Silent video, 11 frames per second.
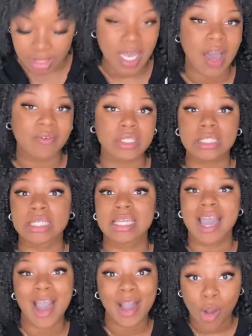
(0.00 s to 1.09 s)
obviously
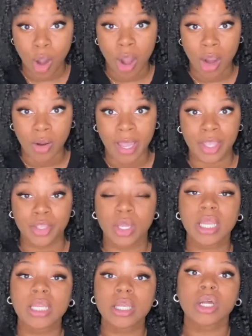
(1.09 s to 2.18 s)
a car. Okay, you're
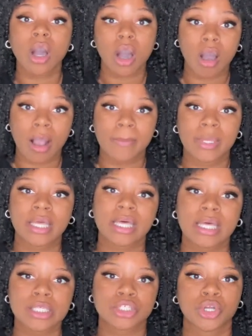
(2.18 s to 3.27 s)
going to need a car
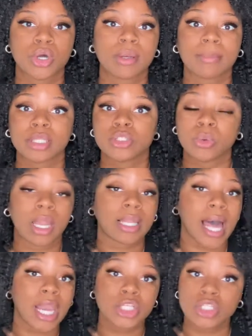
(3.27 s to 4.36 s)
because you're going to be doing a
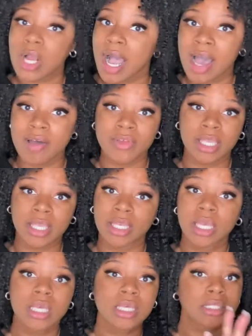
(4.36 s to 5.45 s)
lot of driving
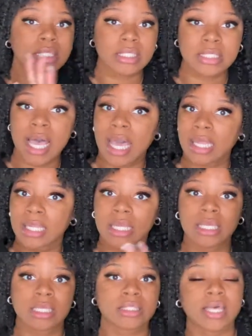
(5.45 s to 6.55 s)
to
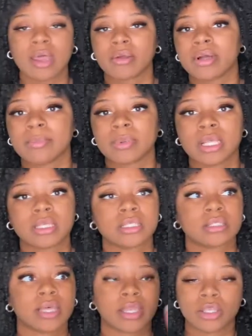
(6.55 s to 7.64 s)
signing title companies.
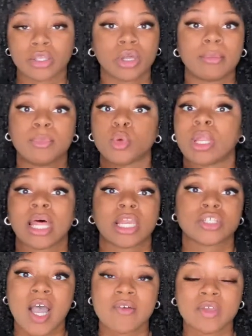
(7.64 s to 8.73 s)
Like, you're going to be doing a lot of
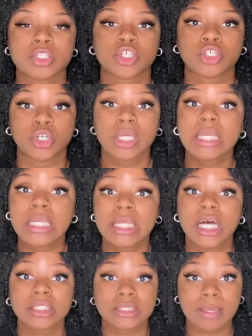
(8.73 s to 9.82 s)
driving, so you're going to need
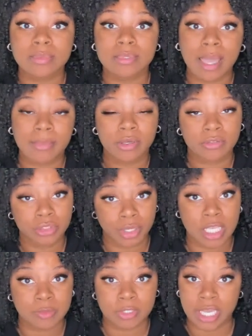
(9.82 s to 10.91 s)
some type of
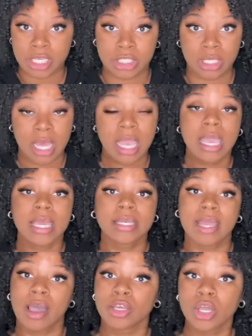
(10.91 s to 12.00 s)
transportation.
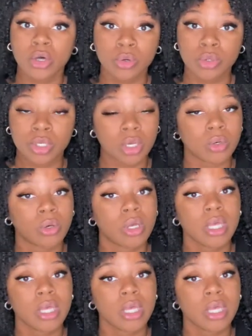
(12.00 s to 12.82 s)
Now, I know,